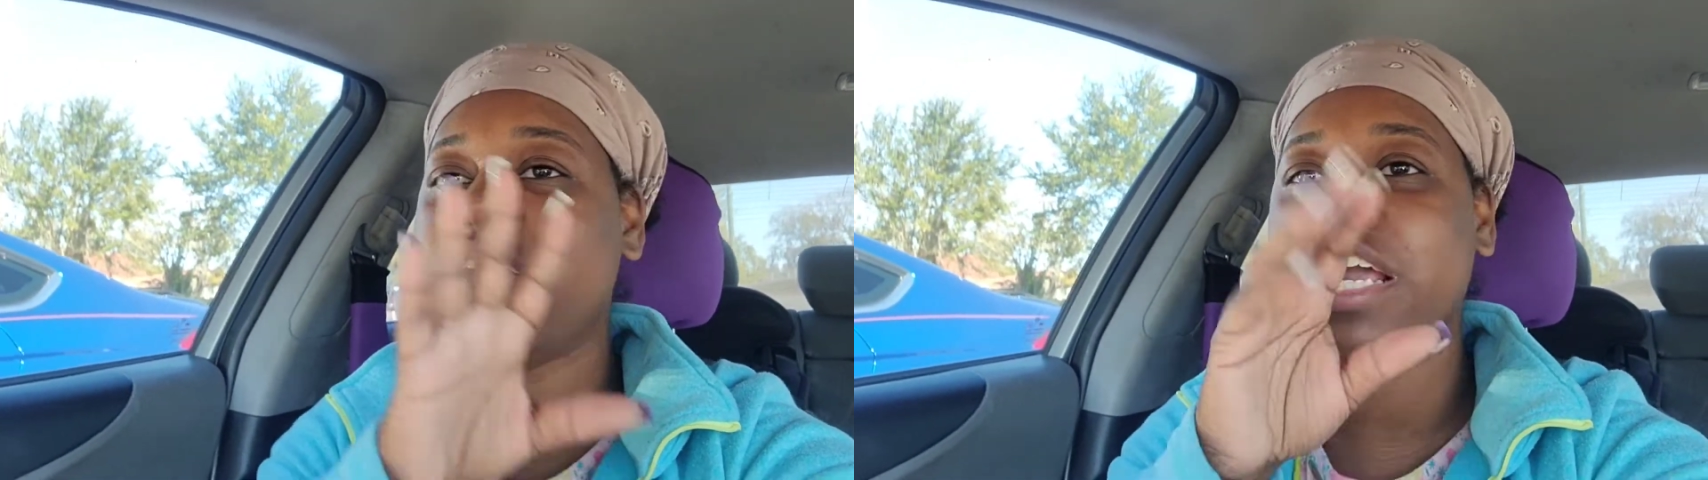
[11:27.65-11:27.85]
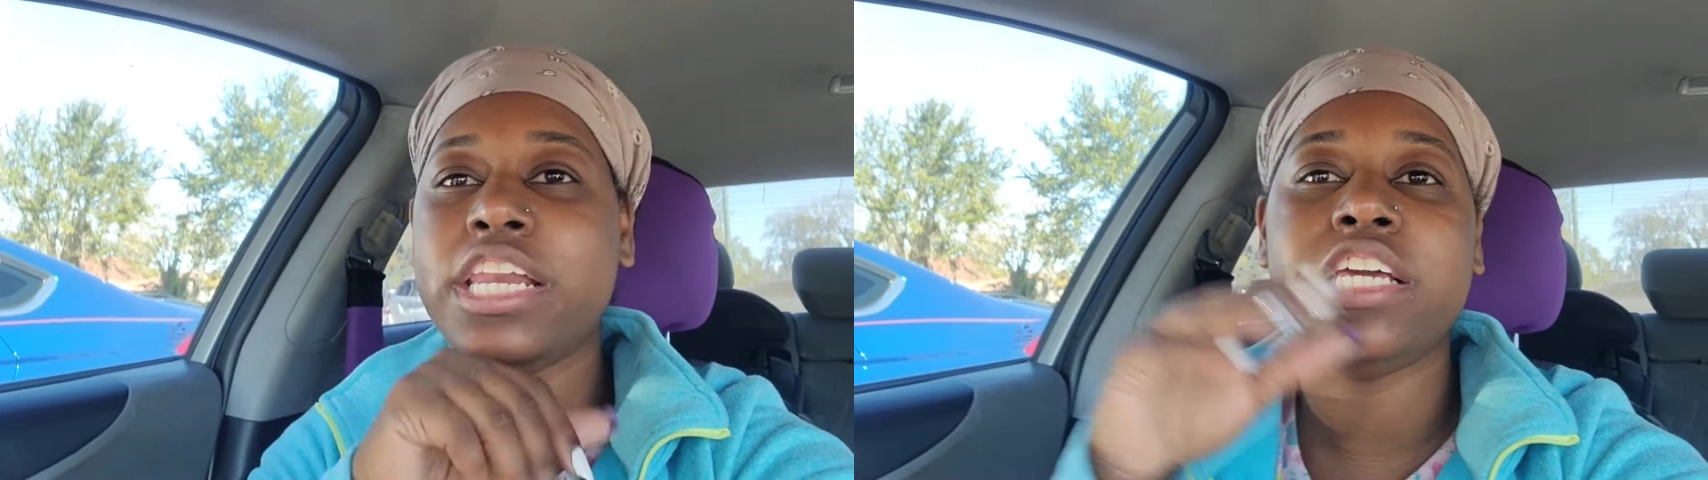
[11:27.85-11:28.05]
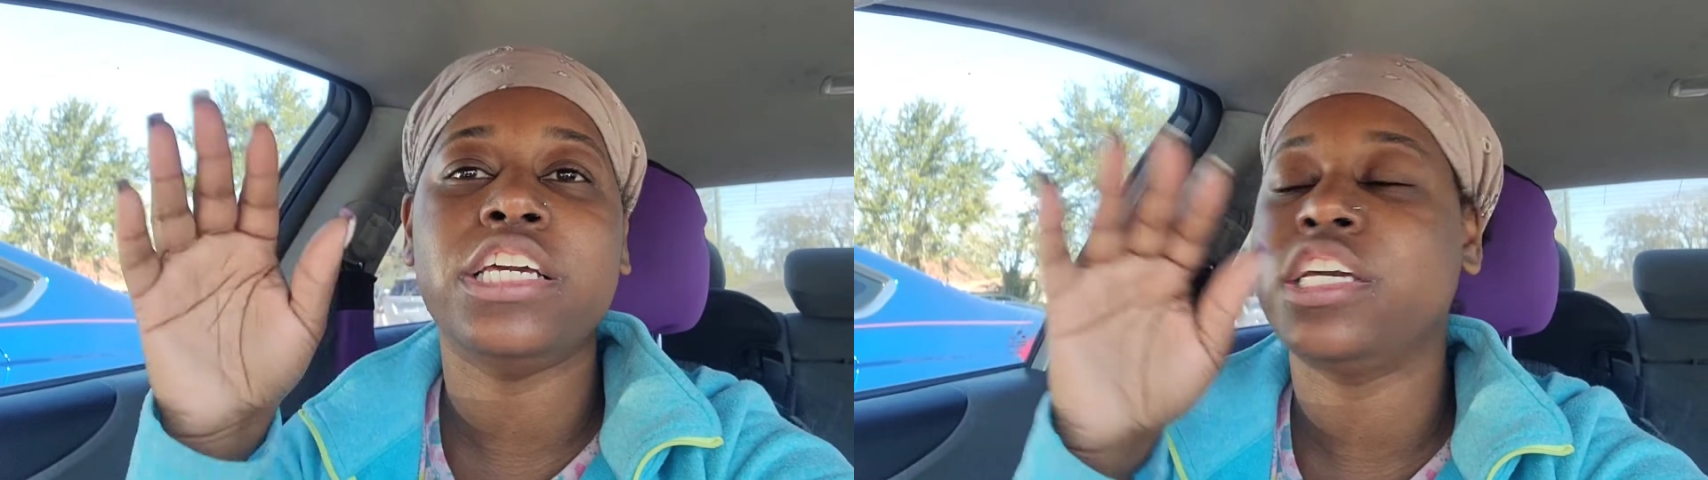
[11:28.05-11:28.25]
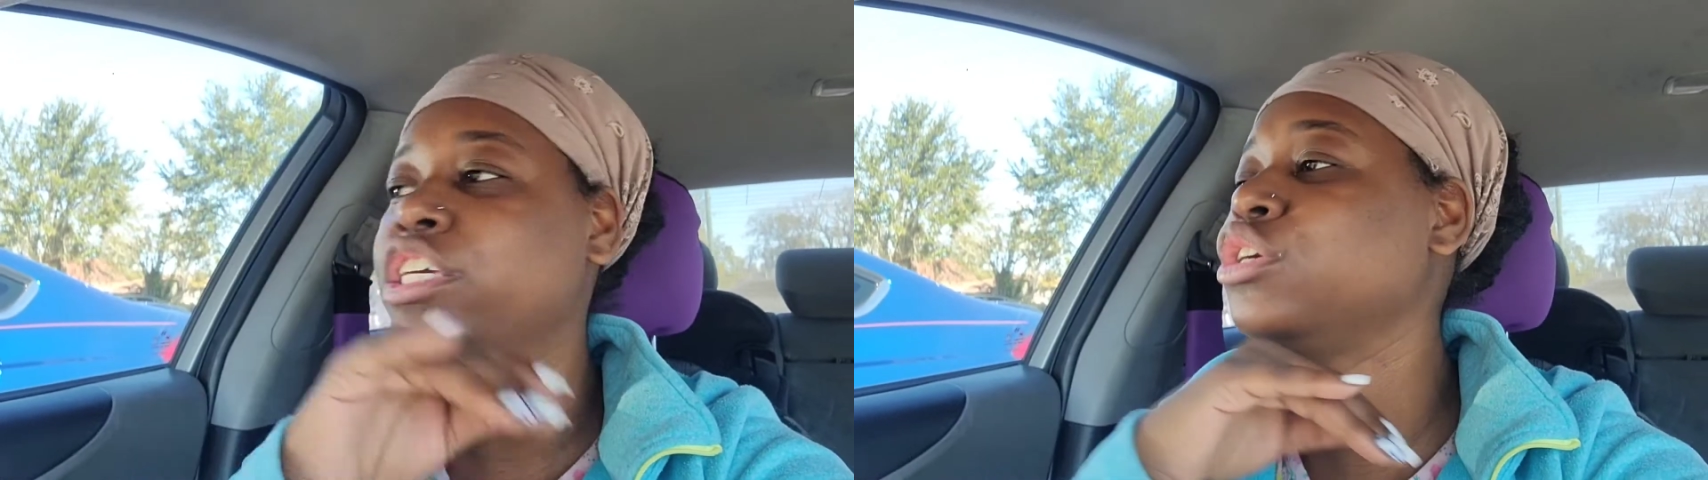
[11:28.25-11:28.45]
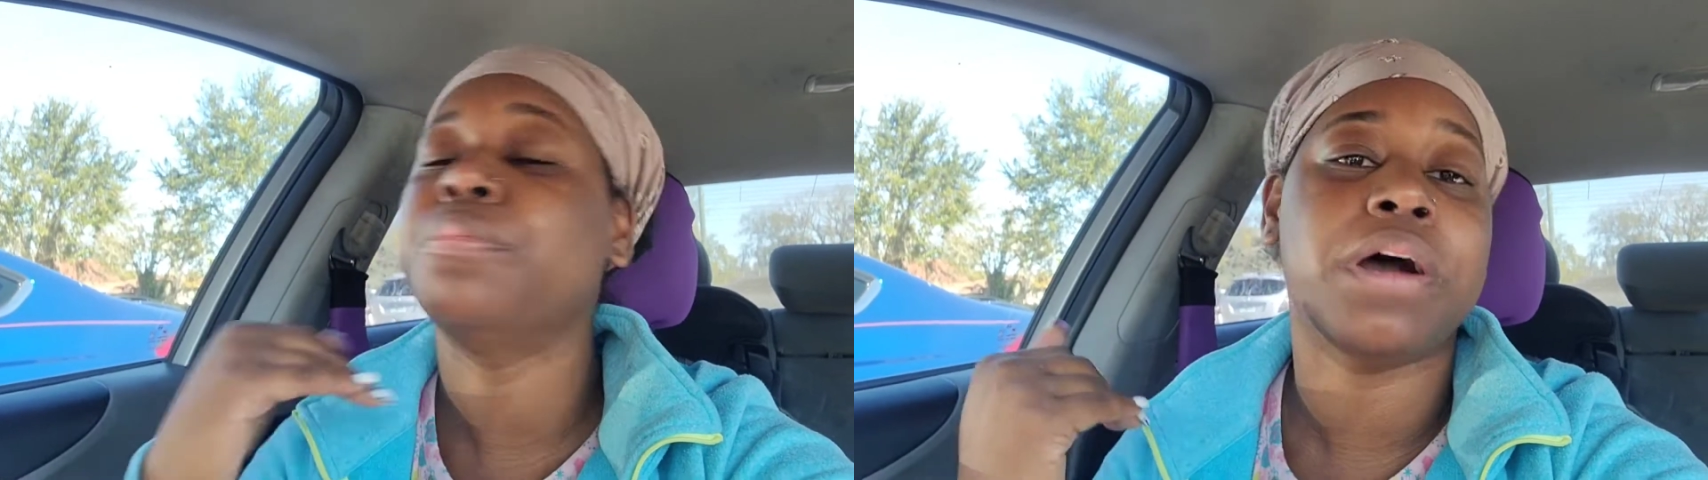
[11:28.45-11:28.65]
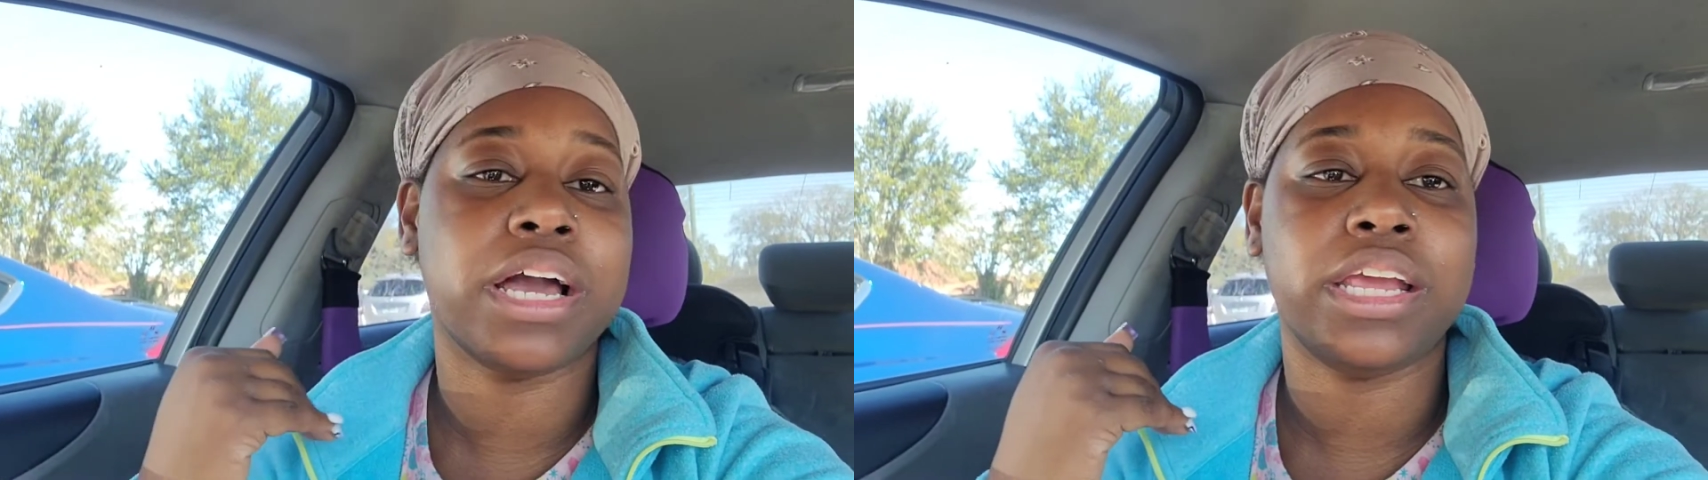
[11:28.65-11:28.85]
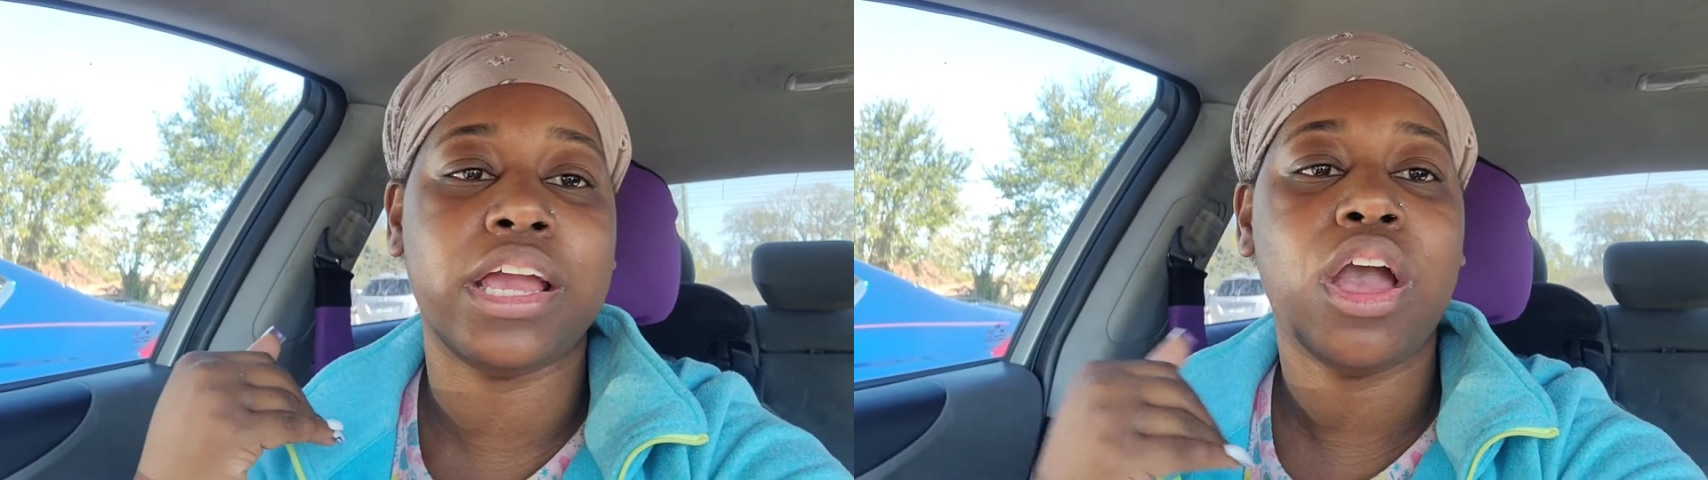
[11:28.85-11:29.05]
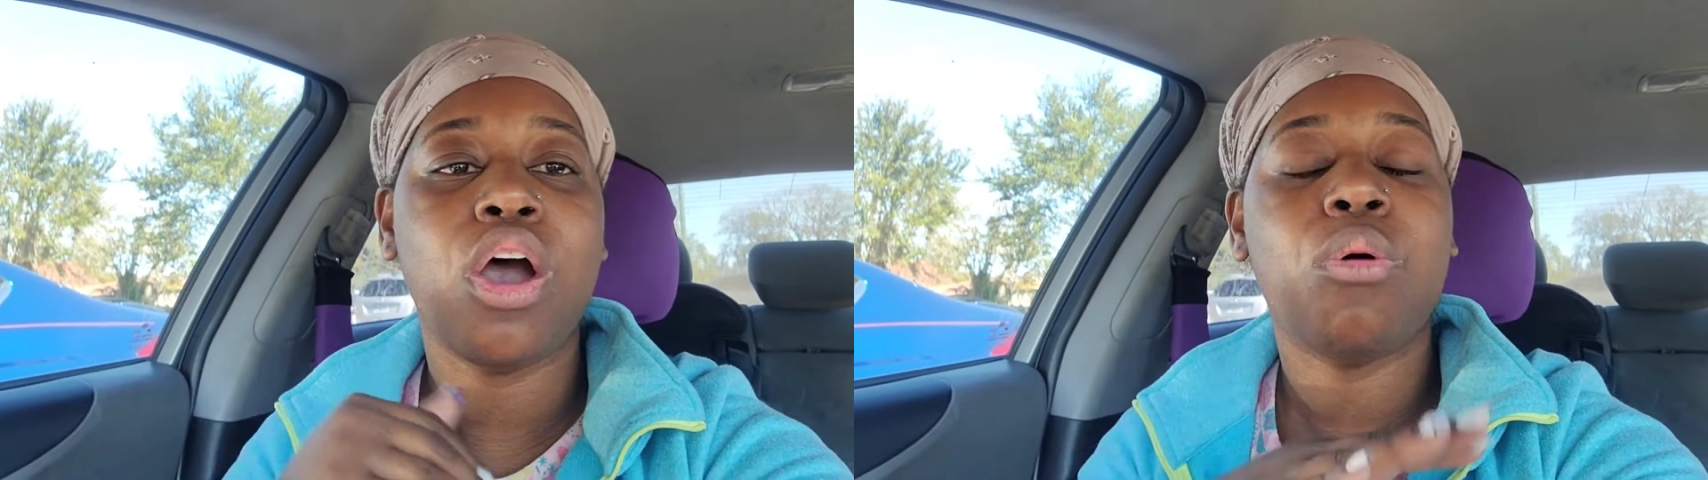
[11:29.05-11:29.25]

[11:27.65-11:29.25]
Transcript: any couponing